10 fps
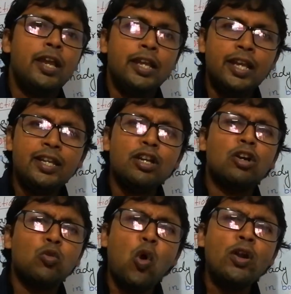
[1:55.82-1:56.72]
in
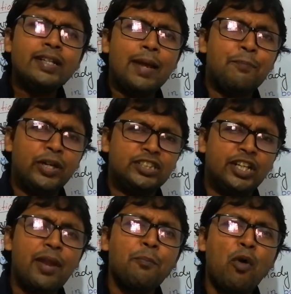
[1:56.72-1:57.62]
cold temperature,
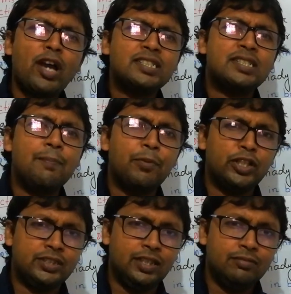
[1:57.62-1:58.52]
in moist
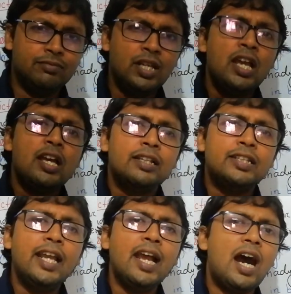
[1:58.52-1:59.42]
temperature,
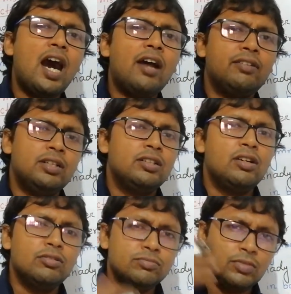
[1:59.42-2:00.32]
they are
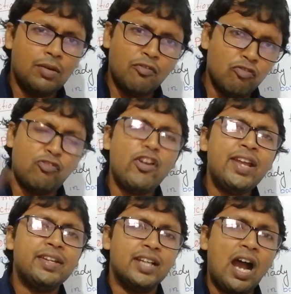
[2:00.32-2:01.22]

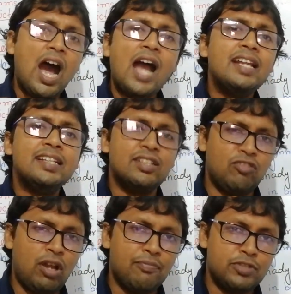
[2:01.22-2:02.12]
very highly
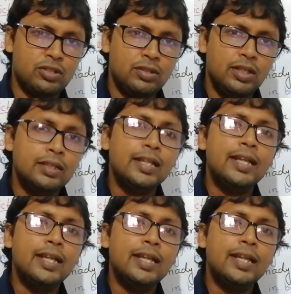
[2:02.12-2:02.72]
developed. They